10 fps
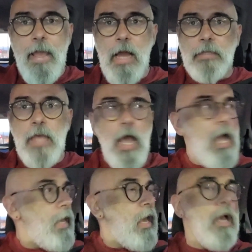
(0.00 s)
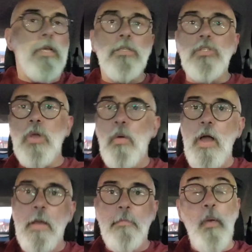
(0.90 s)
Hey guys, hi.
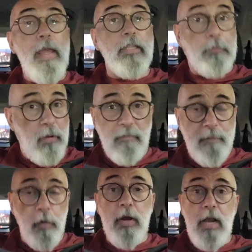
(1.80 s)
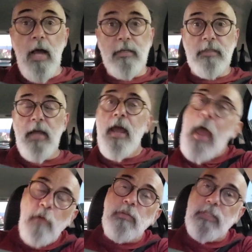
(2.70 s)
So, boy, it's been a very nice
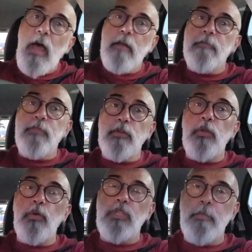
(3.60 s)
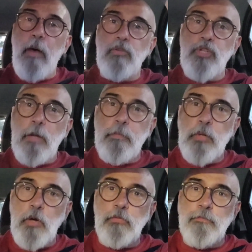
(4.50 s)
day outside of the news about
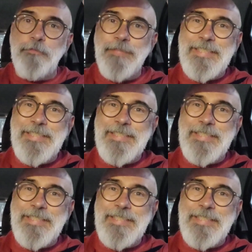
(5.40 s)
JetBlue.